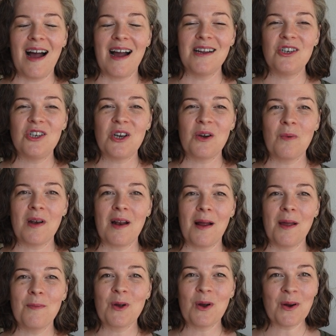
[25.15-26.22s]
I share what I
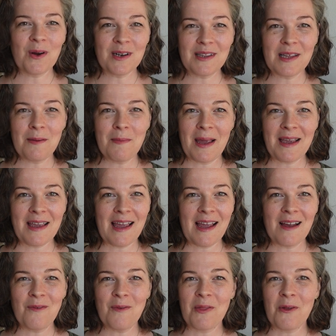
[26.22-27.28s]
am currently
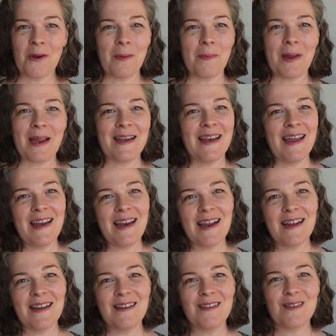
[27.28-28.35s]
making, whether it be
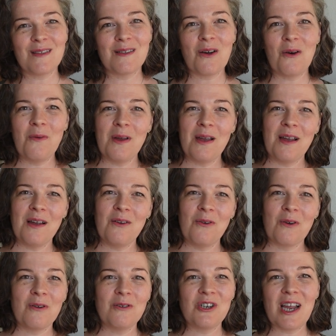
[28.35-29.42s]
knitting, sewing,
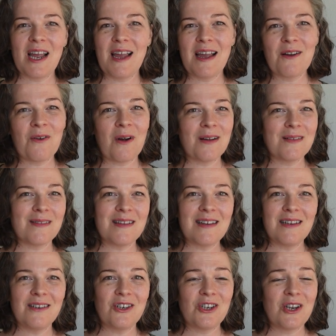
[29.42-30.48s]
crochet, cross
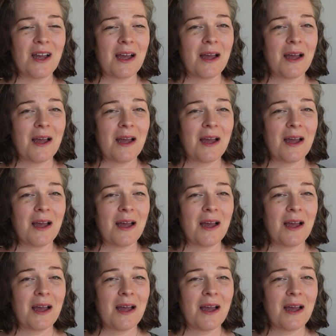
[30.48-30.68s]
stitch,